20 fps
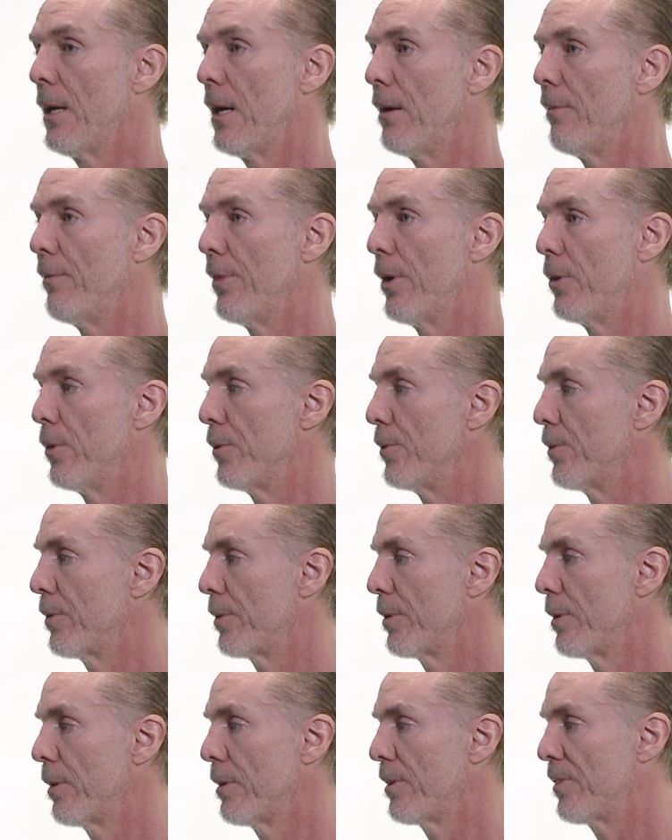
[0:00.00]
of
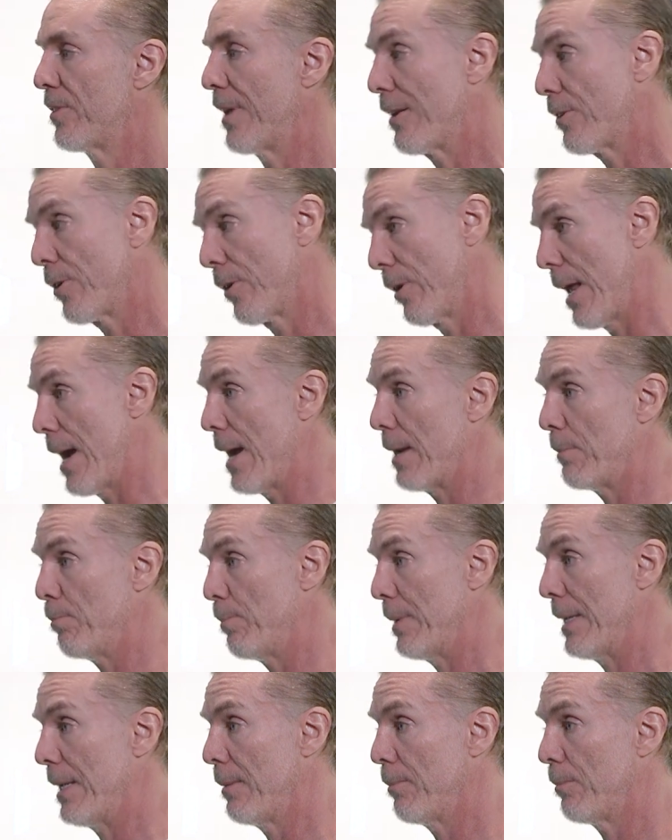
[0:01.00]
those centerline
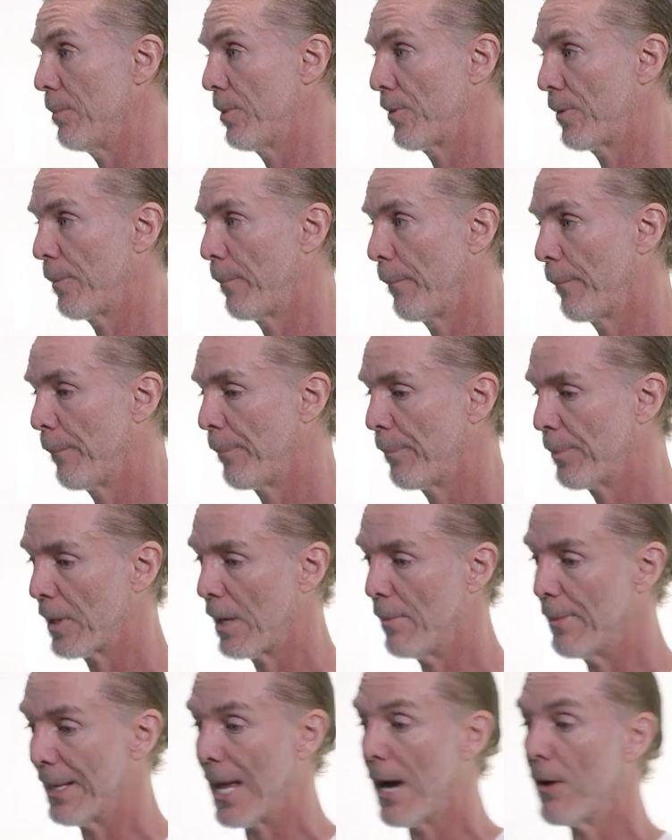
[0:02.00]
beams
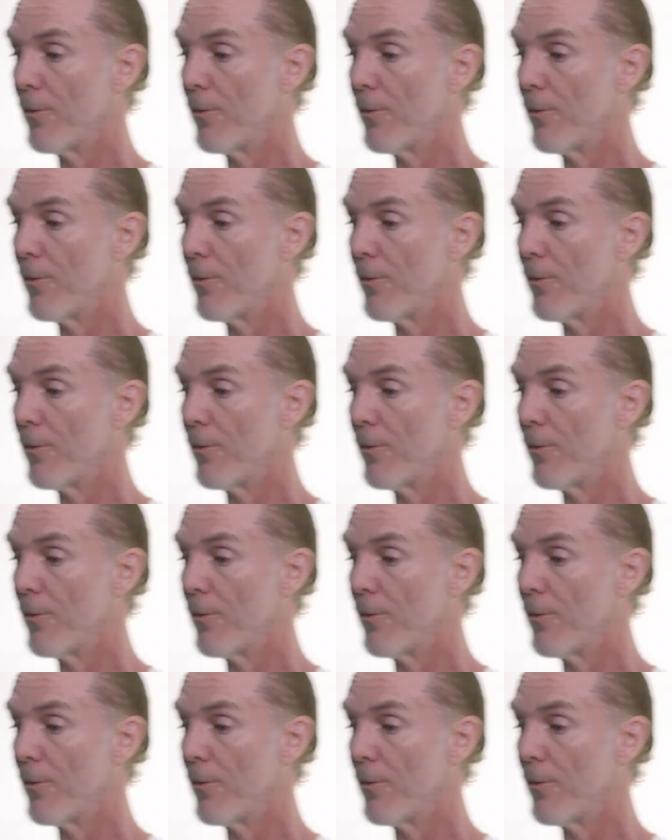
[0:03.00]
coming